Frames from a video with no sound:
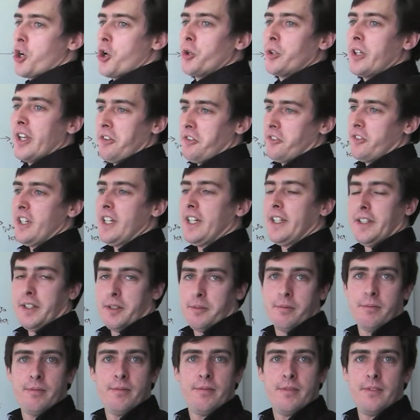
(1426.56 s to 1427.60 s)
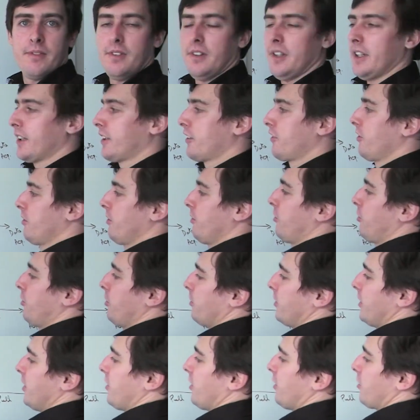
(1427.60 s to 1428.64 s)
code as data? Like,
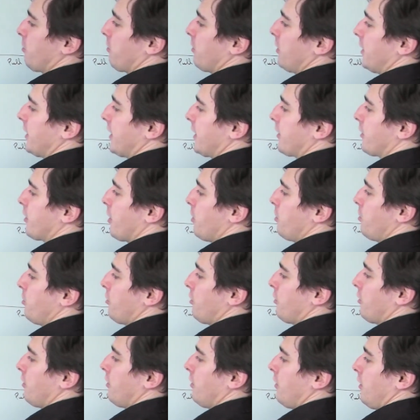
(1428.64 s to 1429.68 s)
so this is really code,